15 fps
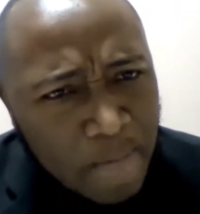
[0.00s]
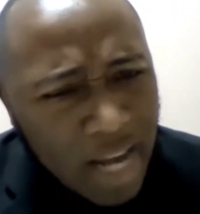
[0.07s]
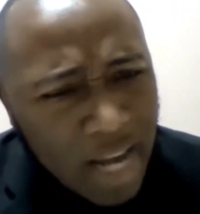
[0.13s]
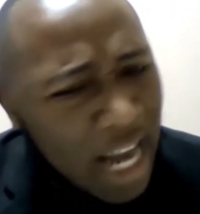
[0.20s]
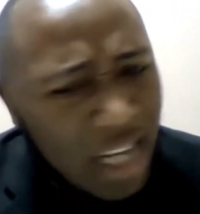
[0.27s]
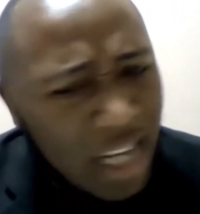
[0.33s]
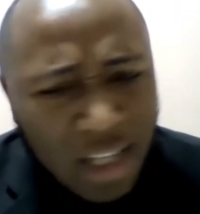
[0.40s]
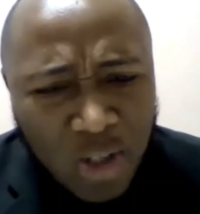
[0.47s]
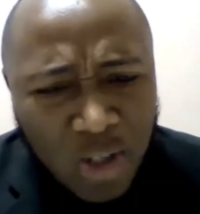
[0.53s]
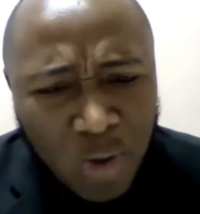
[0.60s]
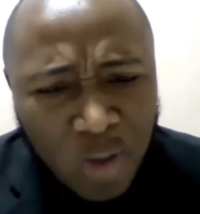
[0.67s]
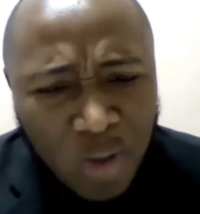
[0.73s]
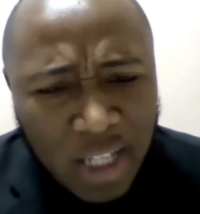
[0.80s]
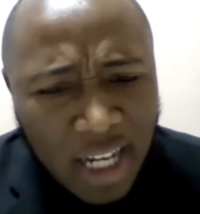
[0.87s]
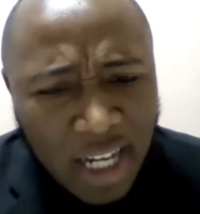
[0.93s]

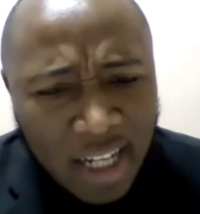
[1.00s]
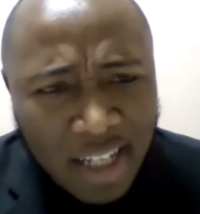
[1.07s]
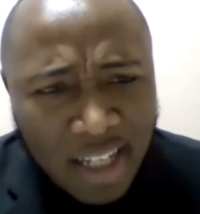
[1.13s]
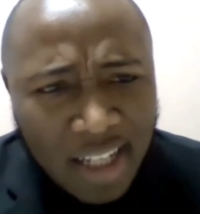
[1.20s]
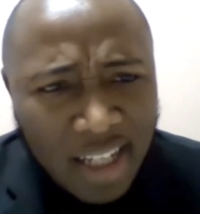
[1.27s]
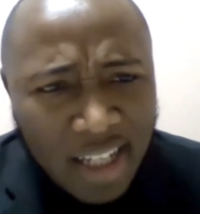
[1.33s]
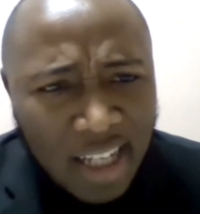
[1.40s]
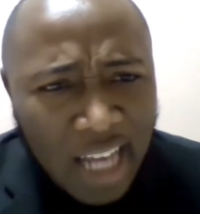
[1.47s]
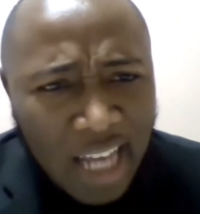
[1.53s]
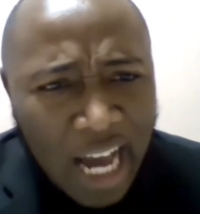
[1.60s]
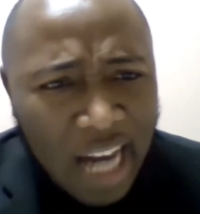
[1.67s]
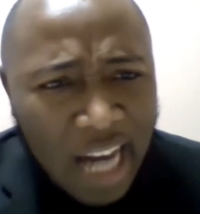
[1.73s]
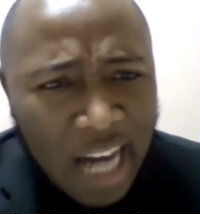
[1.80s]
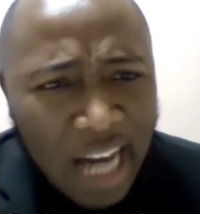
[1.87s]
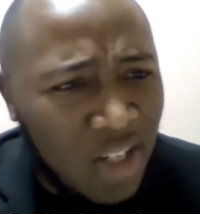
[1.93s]
Hallelujah.
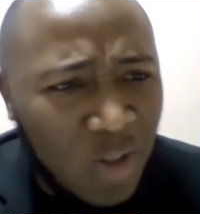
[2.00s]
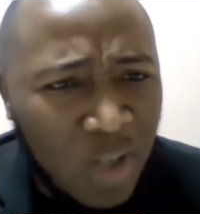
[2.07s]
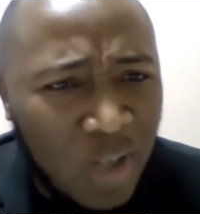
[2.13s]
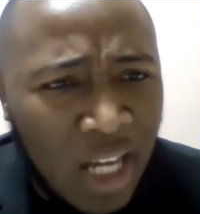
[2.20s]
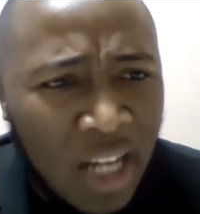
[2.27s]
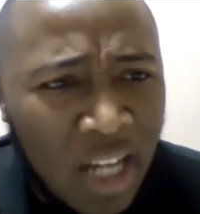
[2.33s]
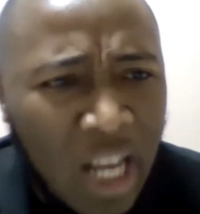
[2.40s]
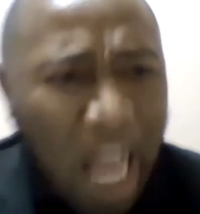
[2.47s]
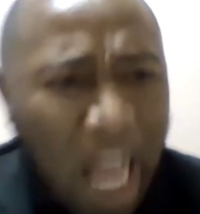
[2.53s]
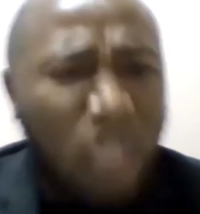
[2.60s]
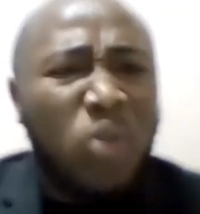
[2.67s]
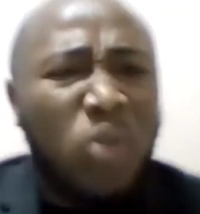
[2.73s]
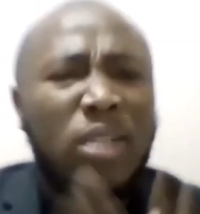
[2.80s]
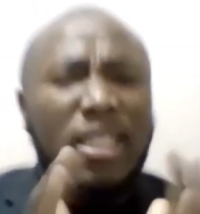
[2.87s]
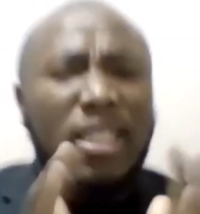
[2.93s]
Hallelujah. And
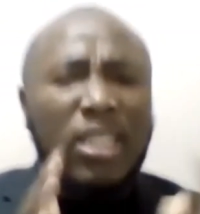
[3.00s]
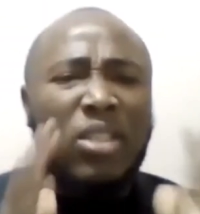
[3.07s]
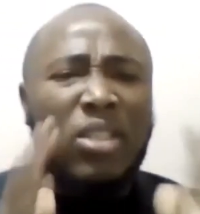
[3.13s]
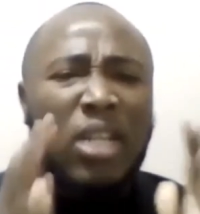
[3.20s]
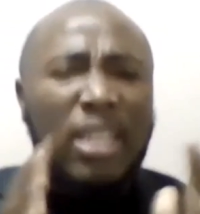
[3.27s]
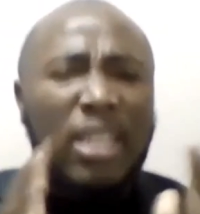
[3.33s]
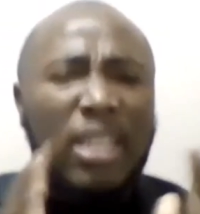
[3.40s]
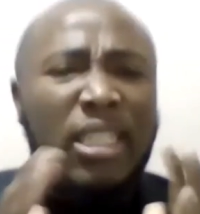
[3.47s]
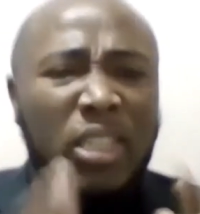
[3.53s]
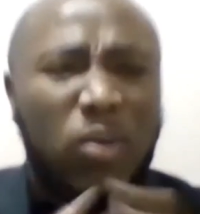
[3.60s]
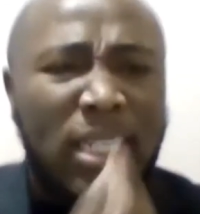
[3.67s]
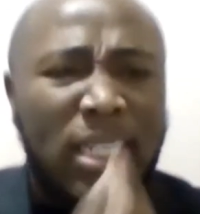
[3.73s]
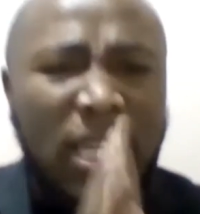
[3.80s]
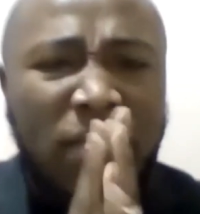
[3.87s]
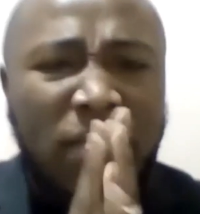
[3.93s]
so this is this is
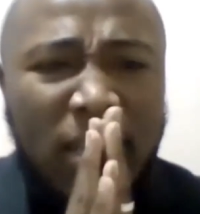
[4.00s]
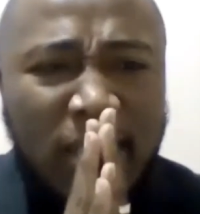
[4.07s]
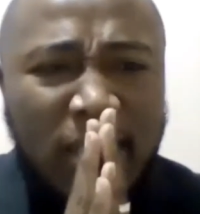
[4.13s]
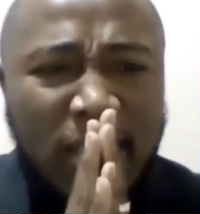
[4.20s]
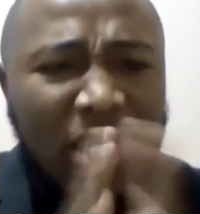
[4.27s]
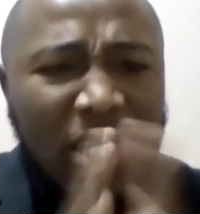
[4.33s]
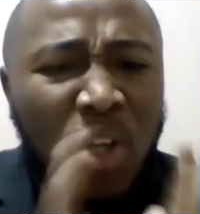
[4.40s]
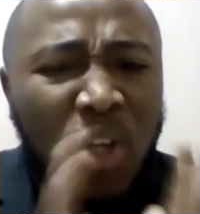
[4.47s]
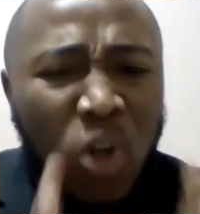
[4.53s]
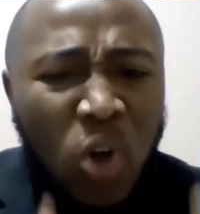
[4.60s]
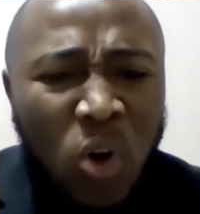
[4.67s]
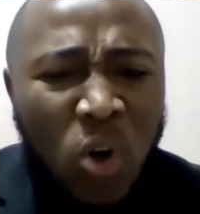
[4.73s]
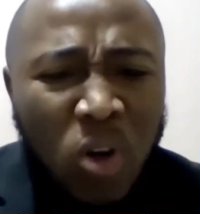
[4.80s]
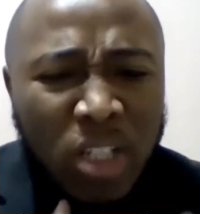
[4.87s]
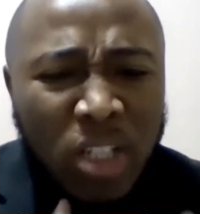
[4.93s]
what David is saying, the
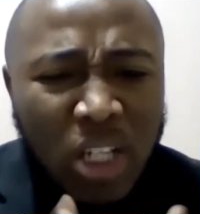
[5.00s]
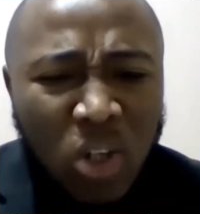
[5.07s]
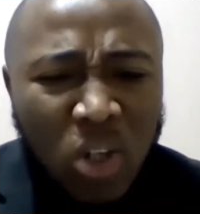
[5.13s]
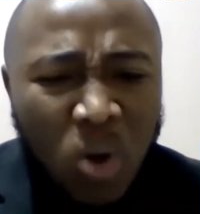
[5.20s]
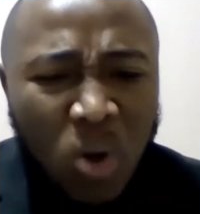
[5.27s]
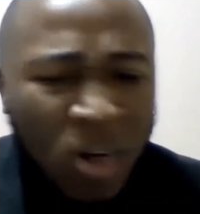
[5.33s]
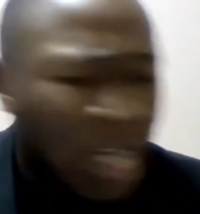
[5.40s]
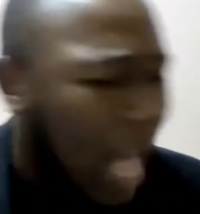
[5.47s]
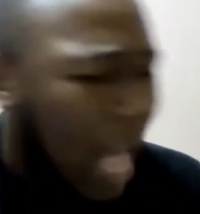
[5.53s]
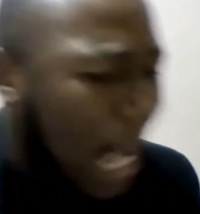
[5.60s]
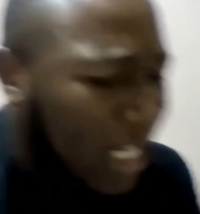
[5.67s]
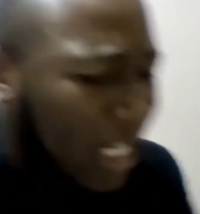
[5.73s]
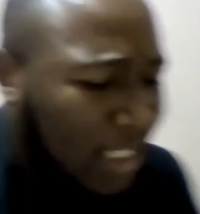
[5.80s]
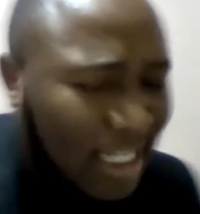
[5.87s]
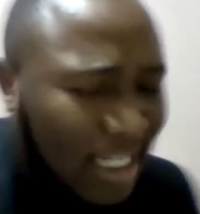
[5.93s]
Lord, the Lord.
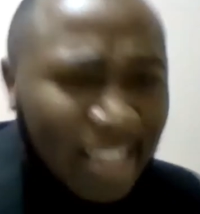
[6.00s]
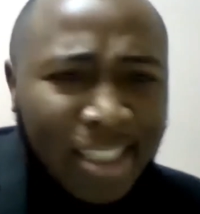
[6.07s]
And he said